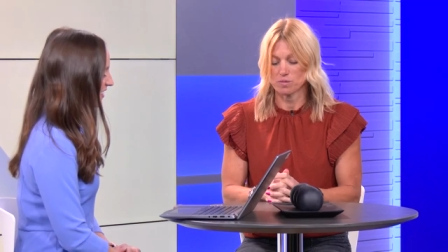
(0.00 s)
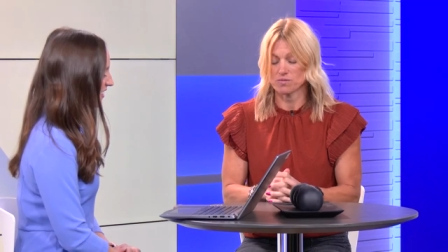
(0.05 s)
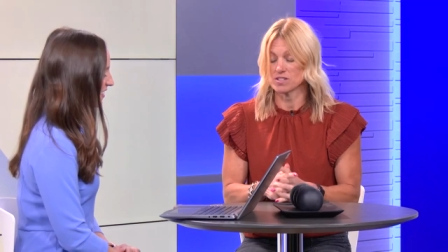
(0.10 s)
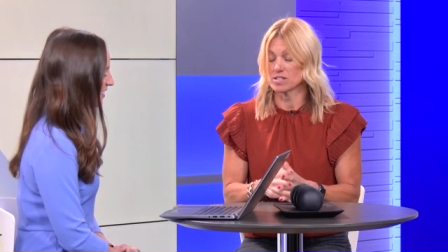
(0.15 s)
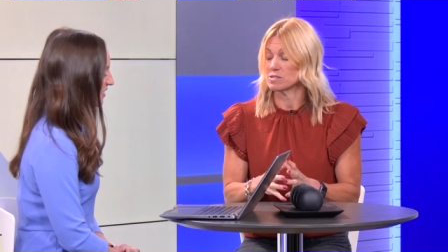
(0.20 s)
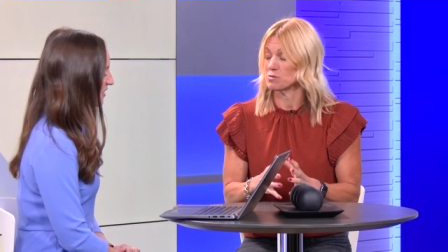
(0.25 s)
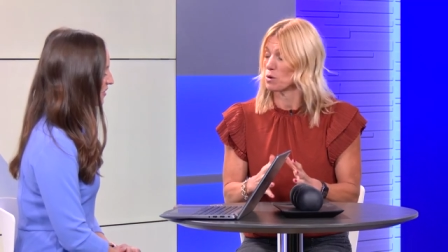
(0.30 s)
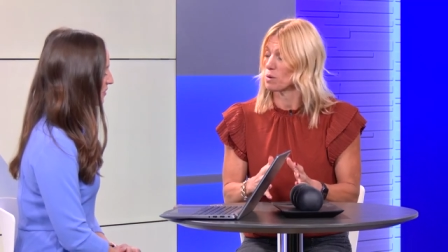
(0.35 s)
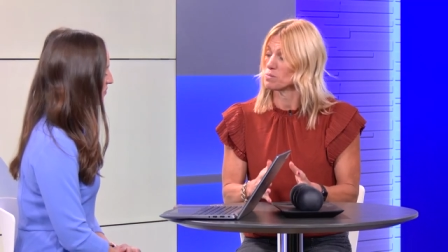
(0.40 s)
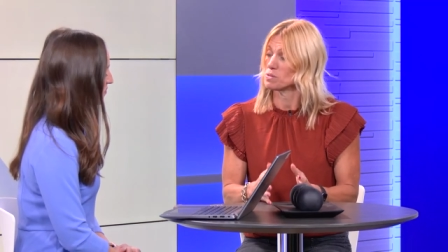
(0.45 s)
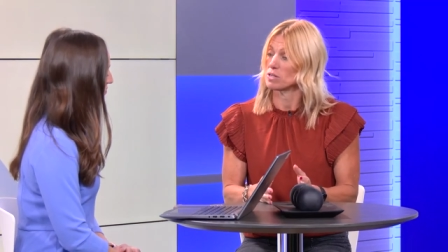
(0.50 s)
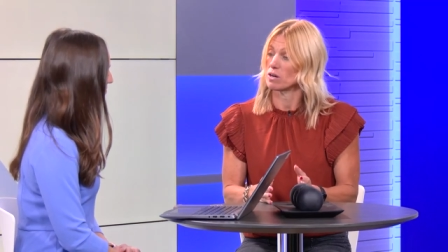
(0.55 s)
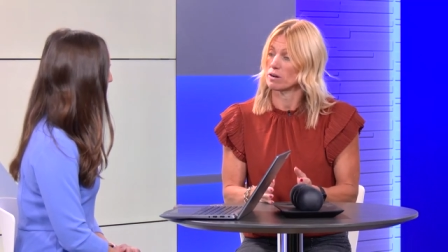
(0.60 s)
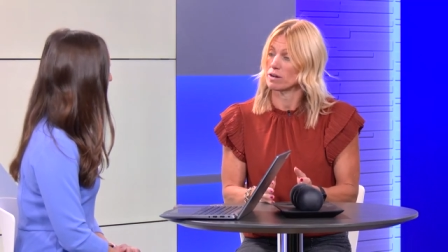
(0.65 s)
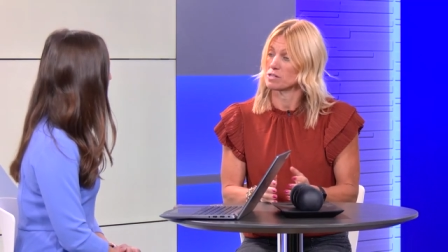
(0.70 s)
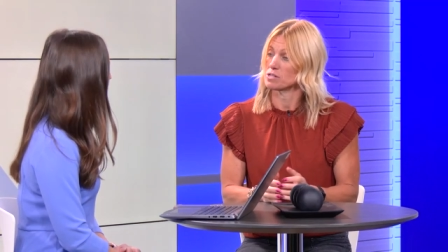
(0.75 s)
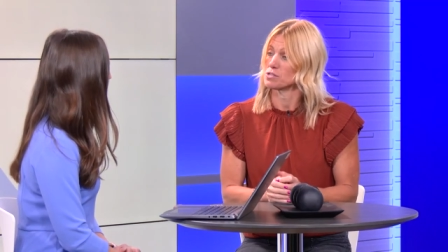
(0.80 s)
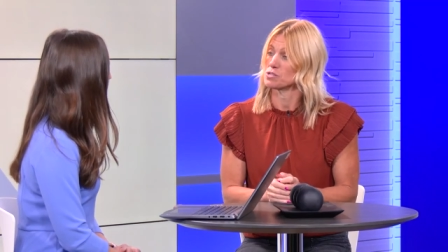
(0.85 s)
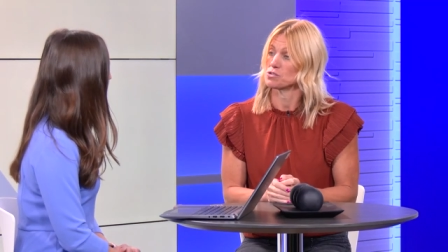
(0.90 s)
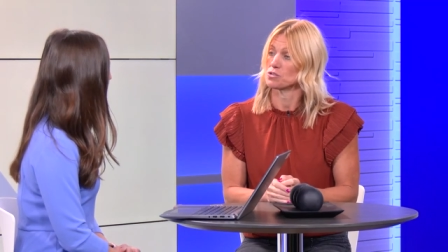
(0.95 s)
We've disrupted our
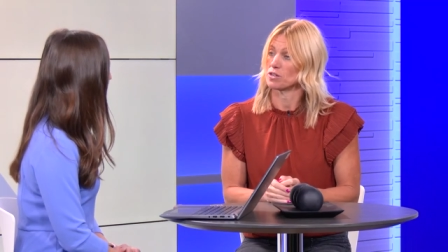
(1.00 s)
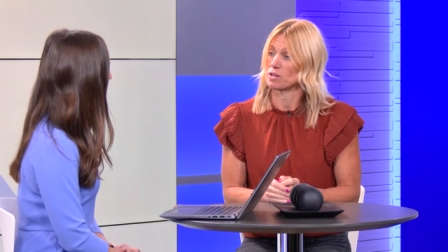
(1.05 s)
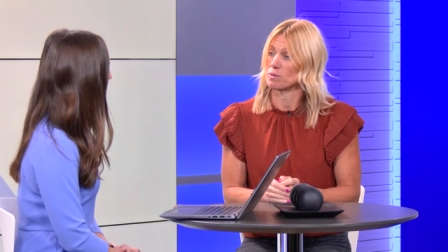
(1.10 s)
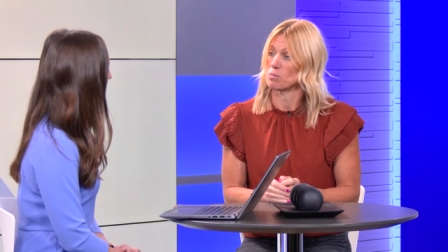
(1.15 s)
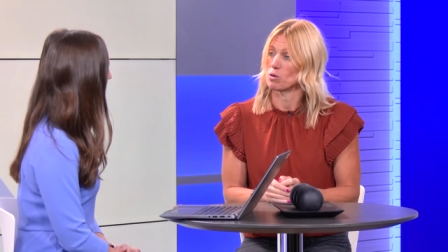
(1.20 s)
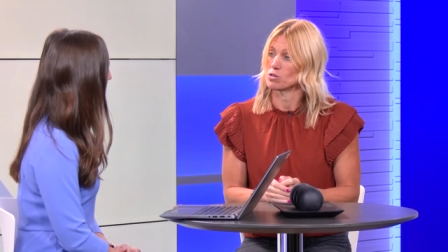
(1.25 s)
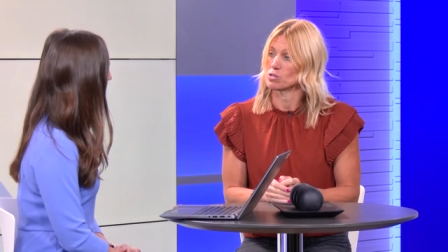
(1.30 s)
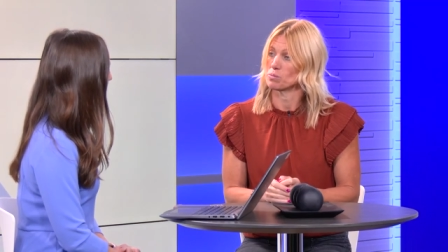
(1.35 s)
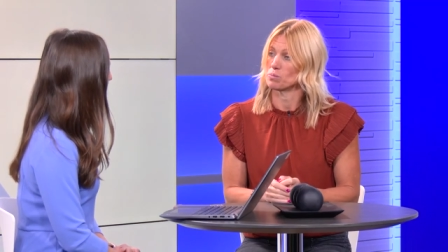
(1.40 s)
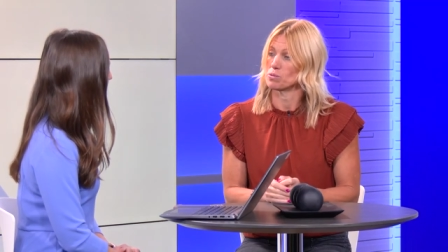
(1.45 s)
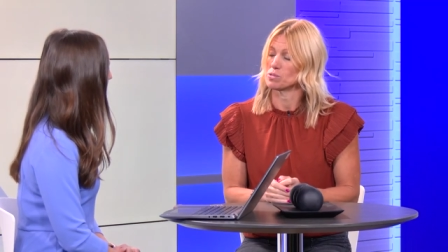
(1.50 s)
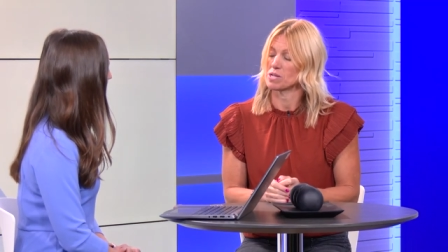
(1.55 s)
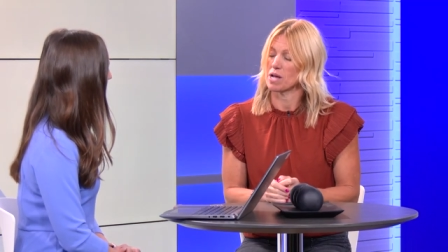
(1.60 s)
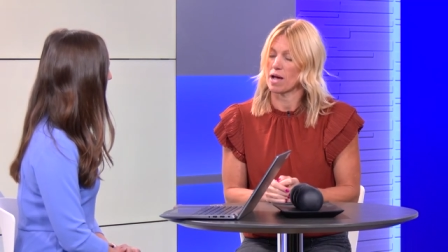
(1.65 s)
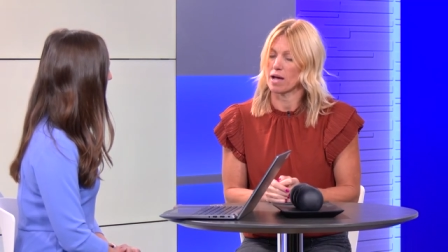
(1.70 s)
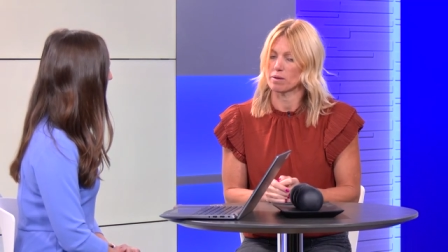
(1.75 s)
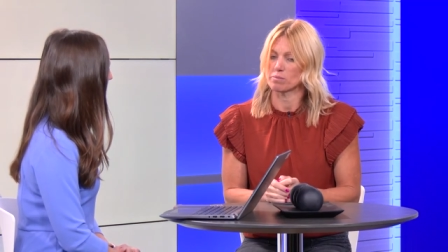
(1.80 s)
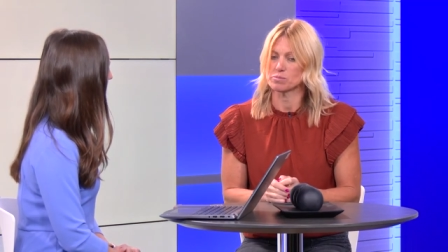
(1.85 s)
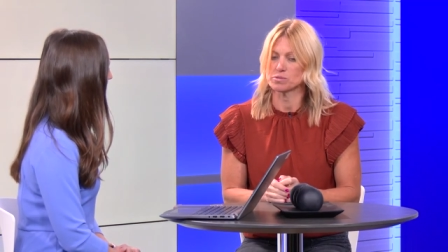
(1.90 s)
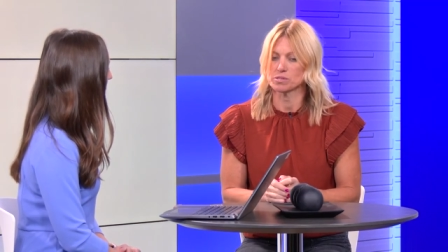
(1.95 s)
industry multiple
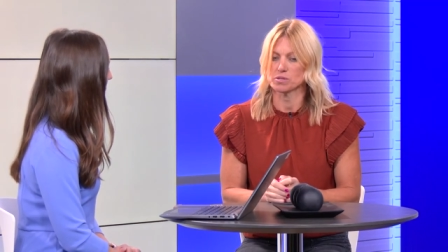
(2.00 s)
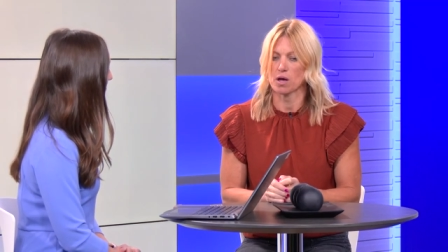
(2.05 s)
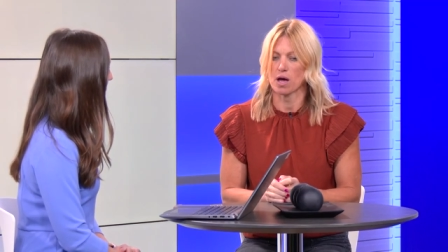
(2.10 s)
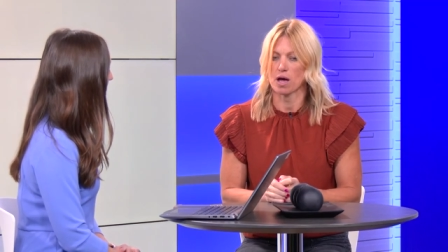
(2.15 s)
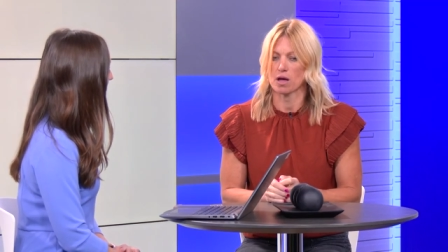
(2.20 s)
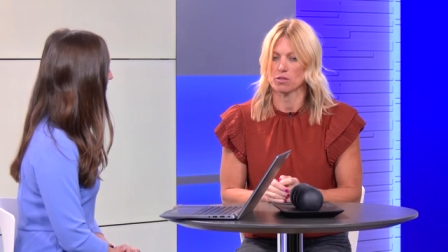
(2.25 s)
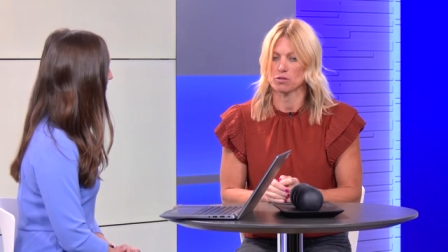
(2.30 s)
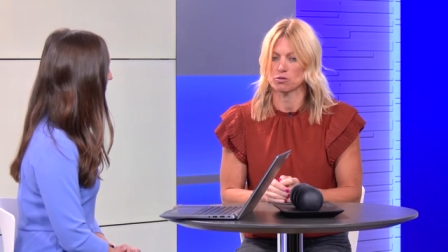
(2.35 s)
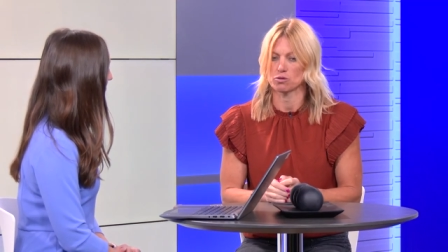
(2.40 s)
times uh,